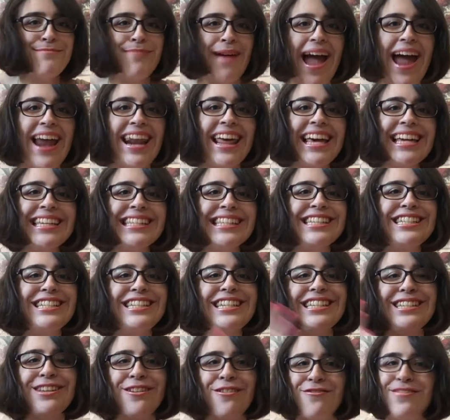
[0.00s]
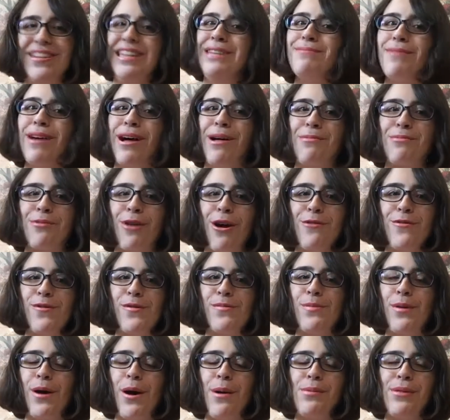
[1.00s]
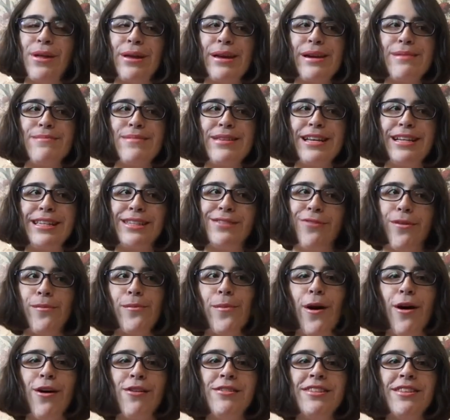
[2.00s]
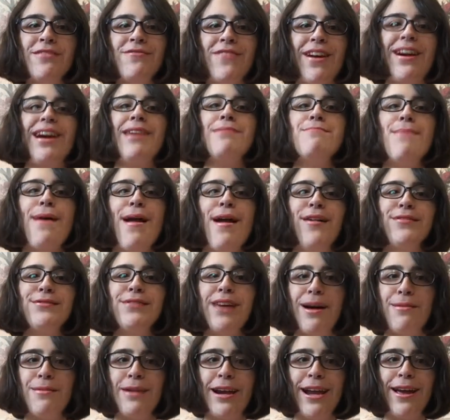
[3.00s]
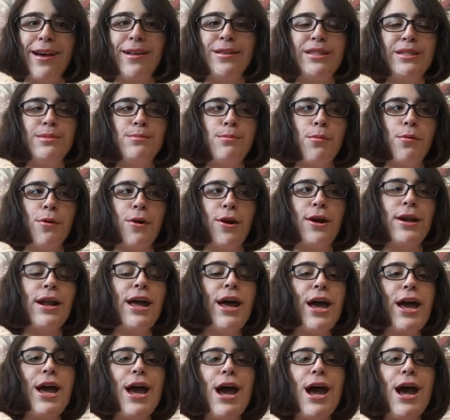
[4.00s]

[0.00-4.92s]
badass that she's a female pro football player because football is a very male dominated sport.